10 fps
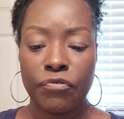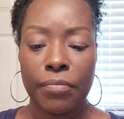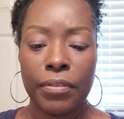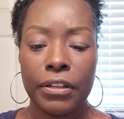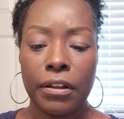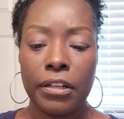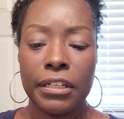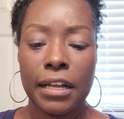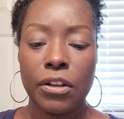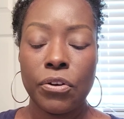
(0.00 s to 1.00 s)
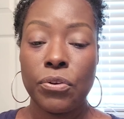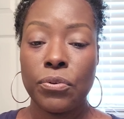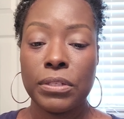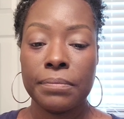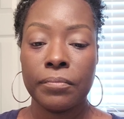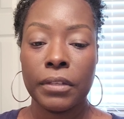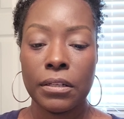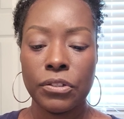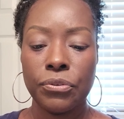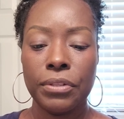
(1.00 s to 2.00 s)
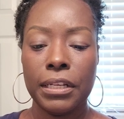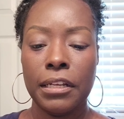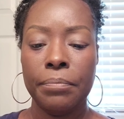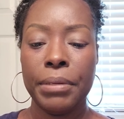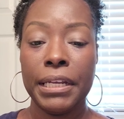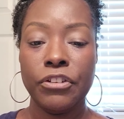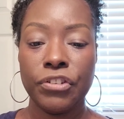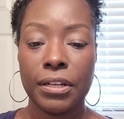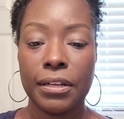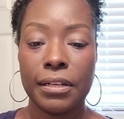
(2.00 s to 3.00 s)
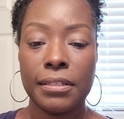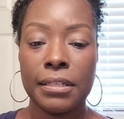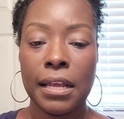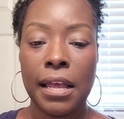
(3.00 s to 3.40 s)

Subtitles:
from the yellows to the peaches,